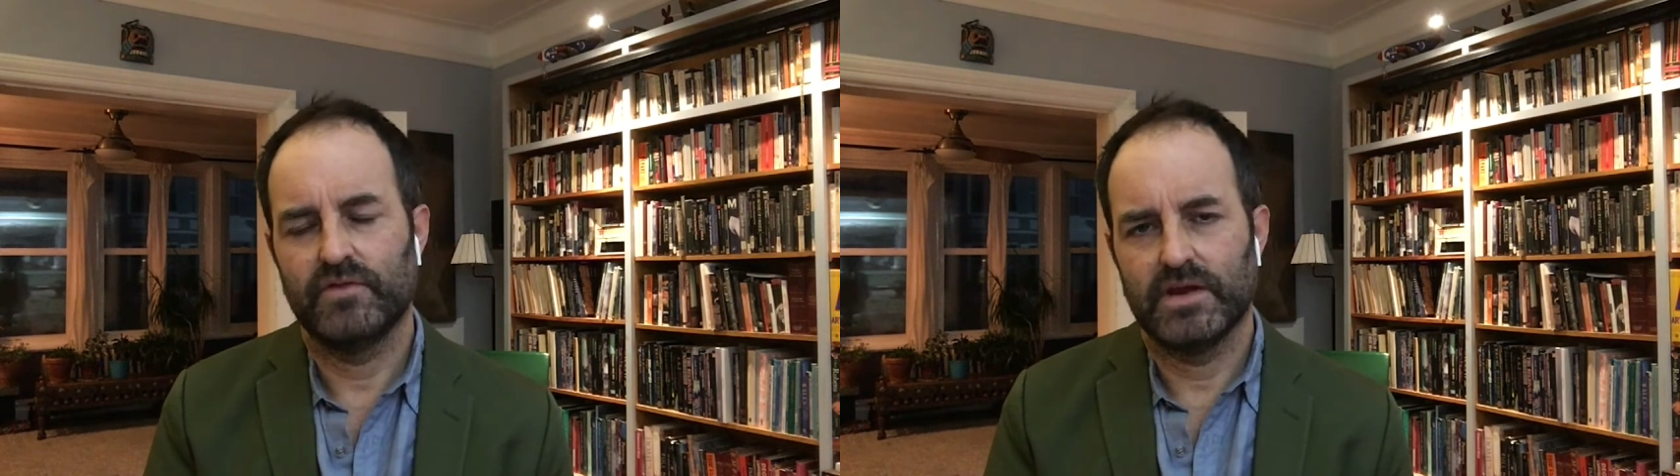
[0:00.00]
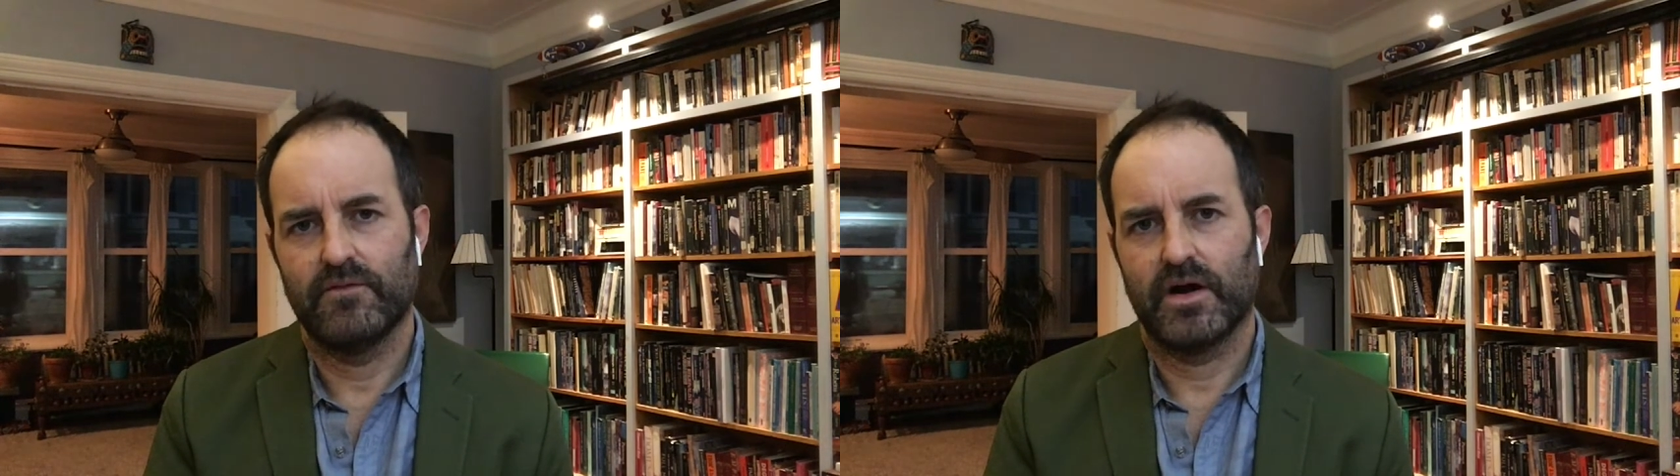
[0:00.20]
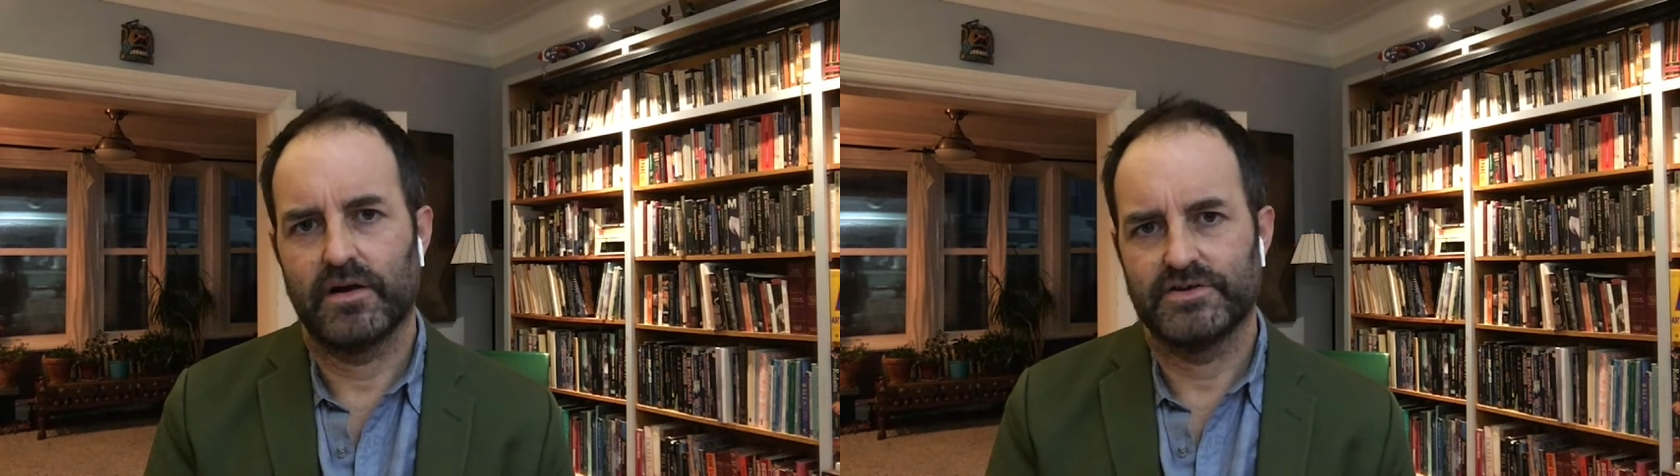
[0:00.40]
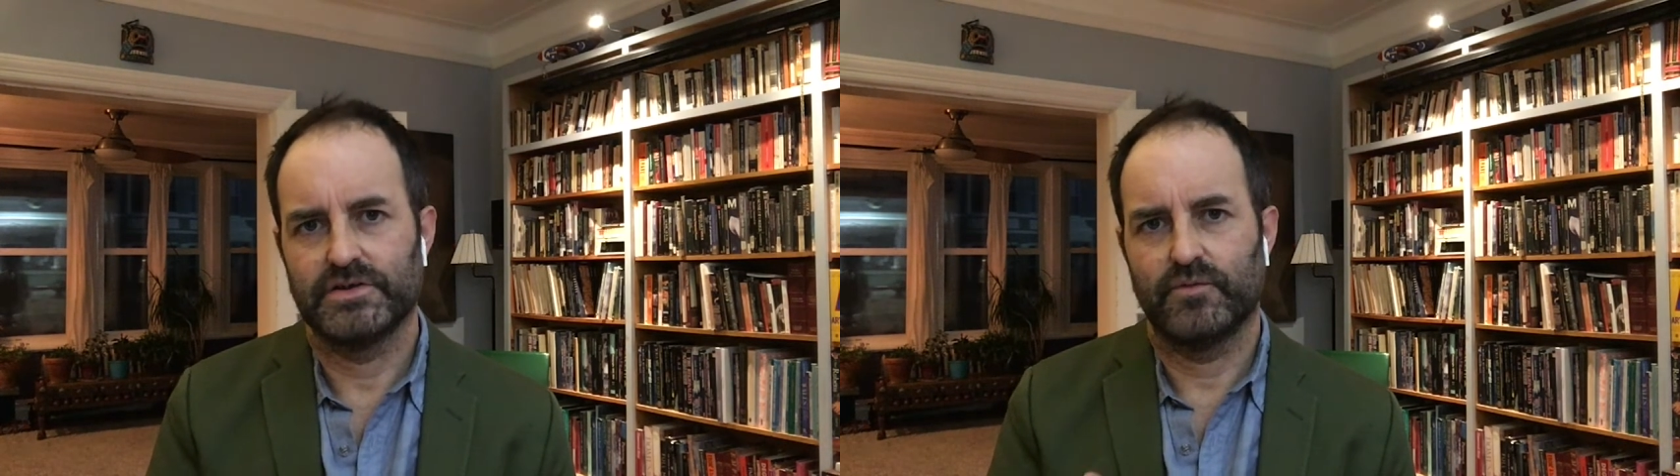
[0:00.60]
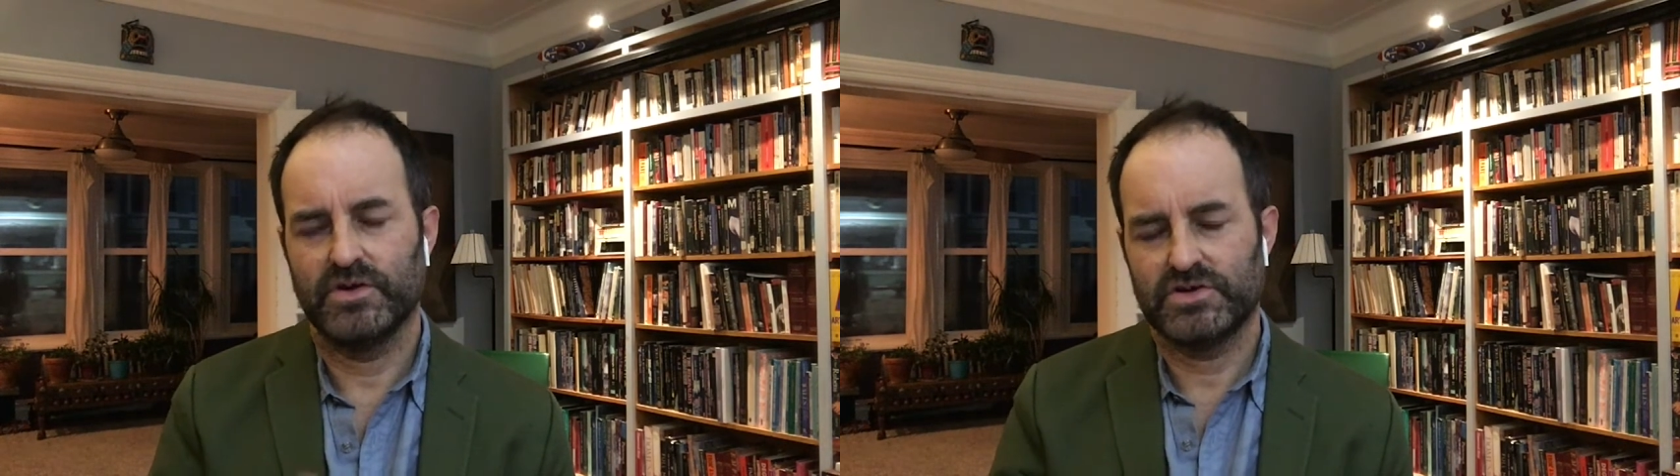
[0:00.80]
varnish, if we
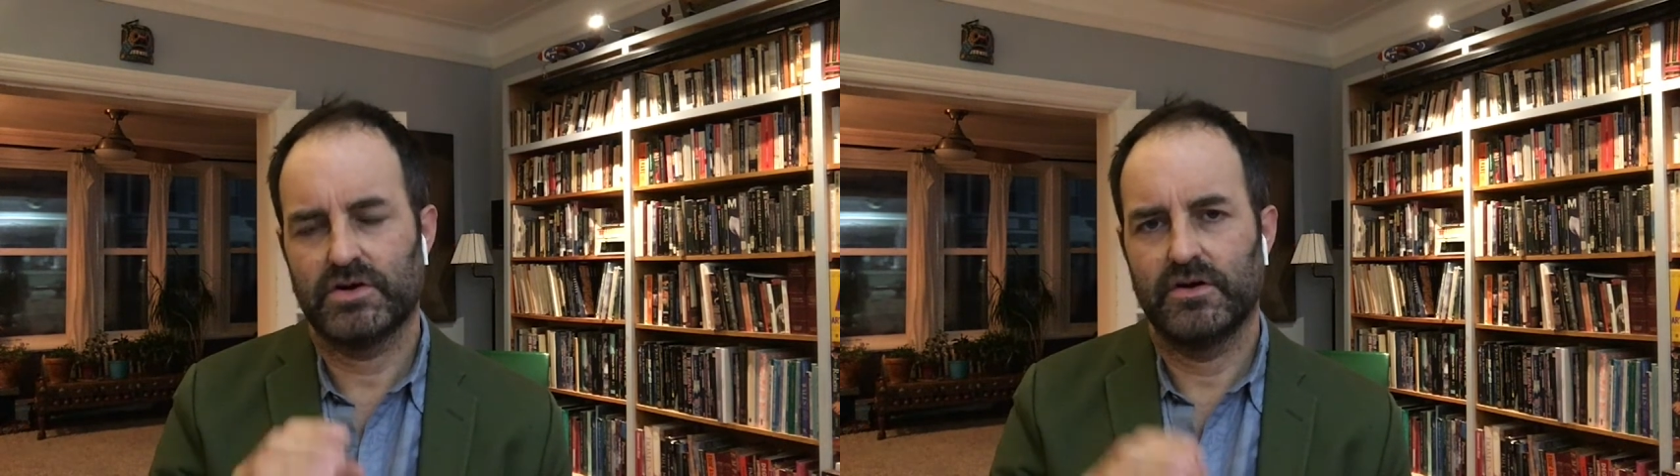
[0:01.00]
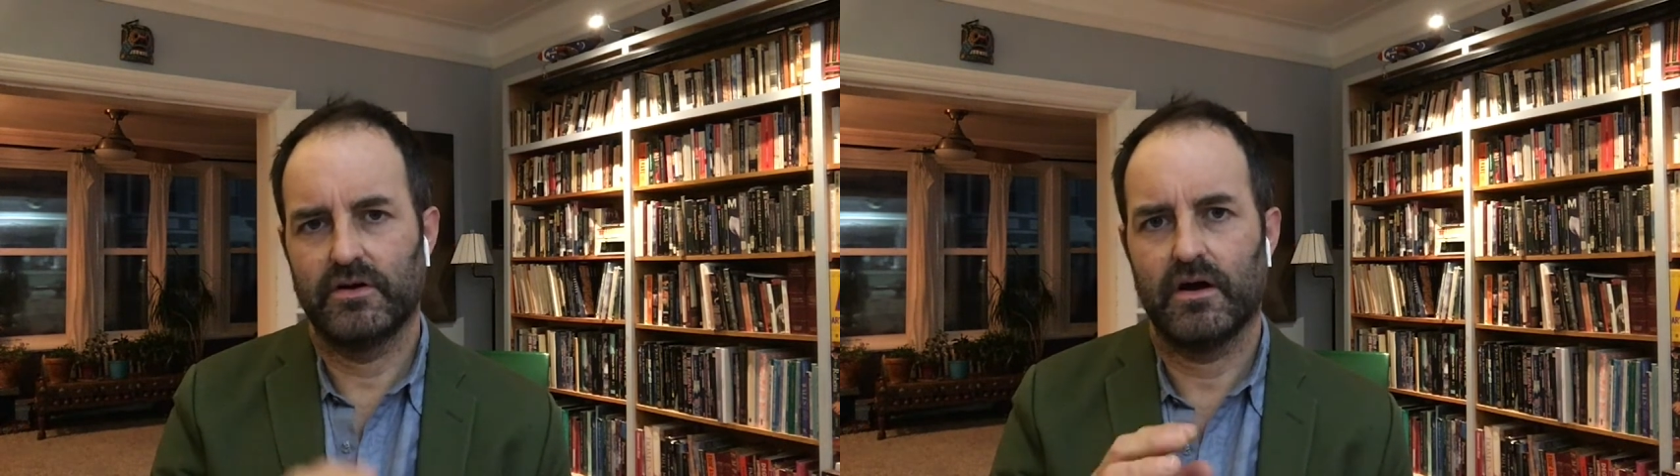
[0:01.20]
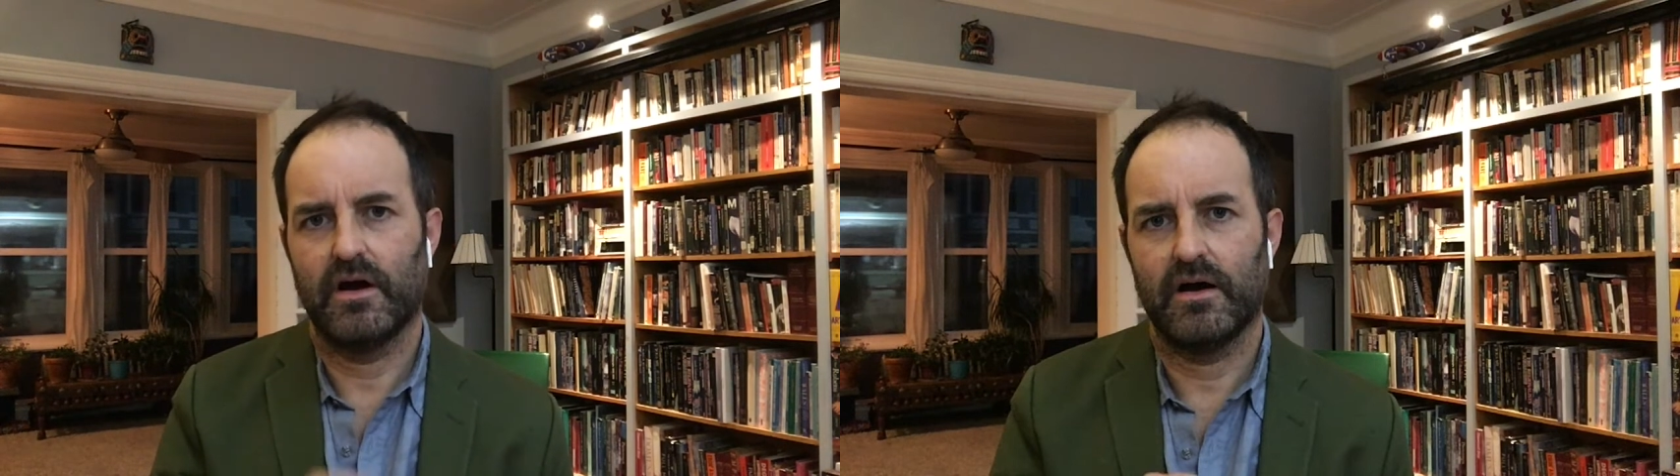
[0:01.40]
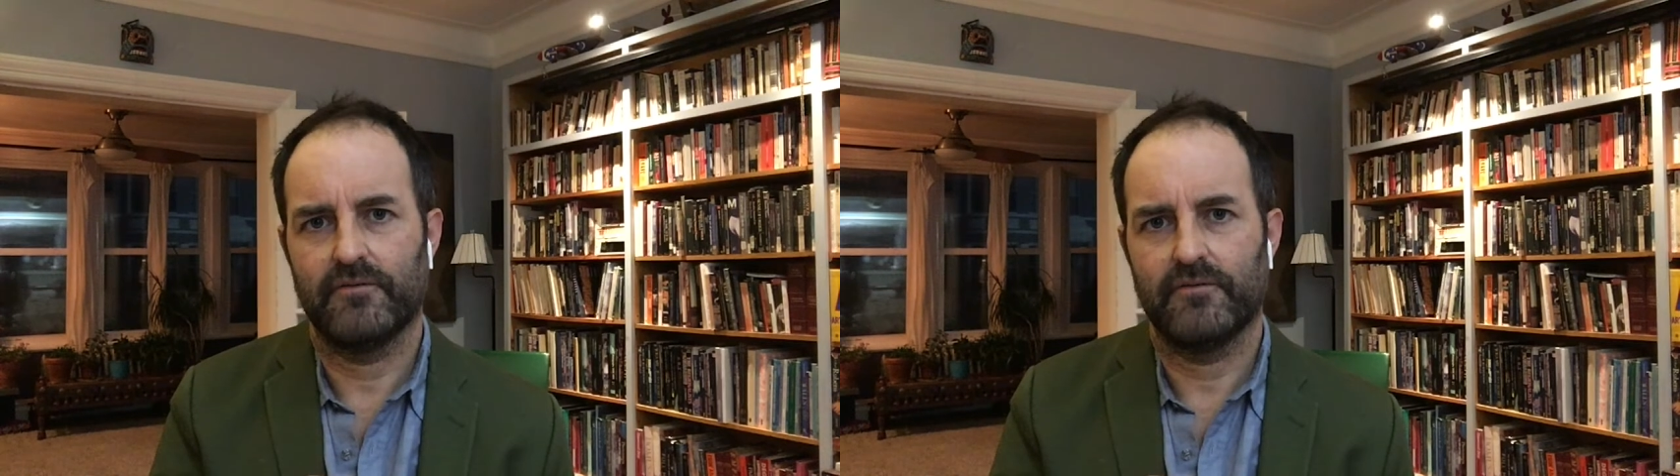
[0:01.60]
turned off